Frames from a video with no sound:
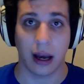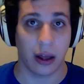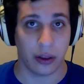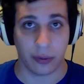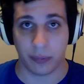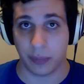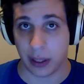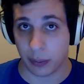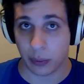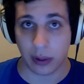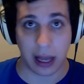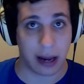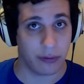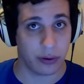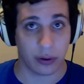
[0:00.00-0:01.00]
Other people
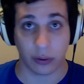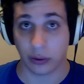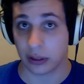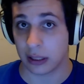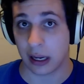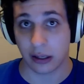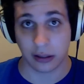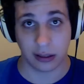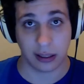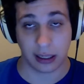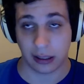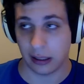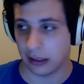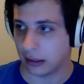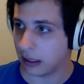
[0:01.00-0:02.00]
have their own styles and
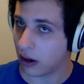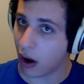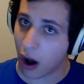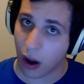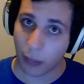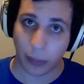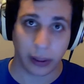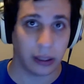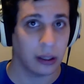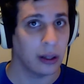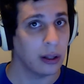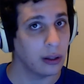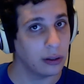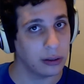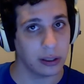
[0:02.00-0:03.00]
techniques at opping,
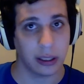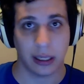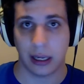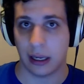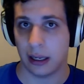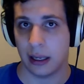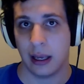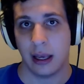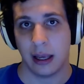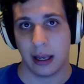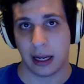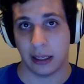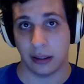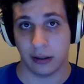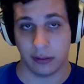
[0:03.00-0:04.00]
lurking,
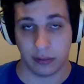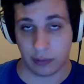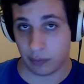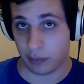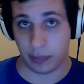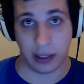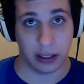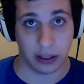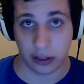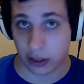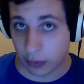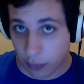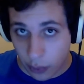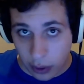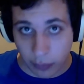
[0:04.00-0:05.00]
and being a
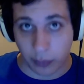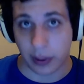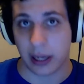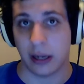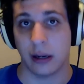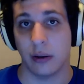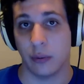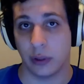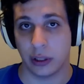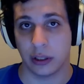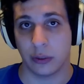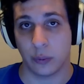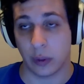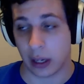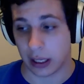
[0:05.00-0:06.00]
support player, which
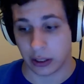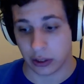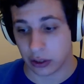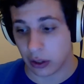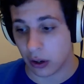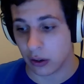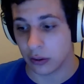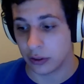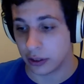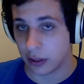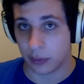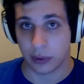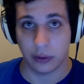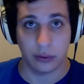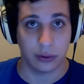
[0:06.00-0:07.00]
is what I just call
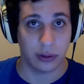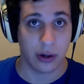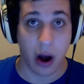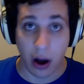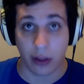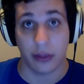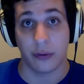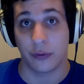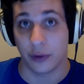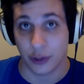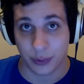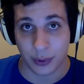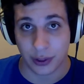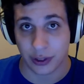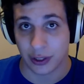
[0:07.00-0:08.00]
someone who's not the first
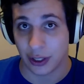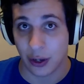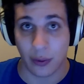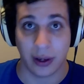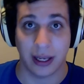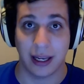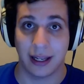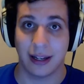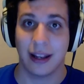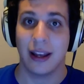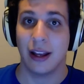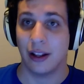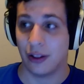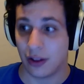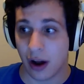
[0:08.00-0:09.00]
person going in,
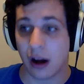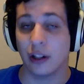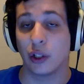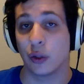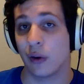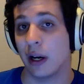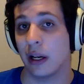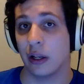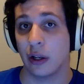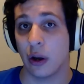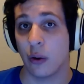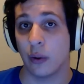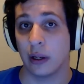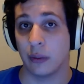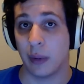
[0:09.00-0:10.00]
not trying to
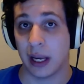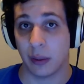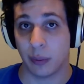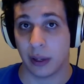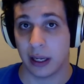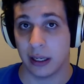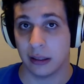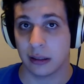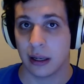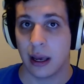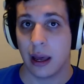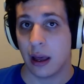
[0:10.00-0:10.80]
go and make plays.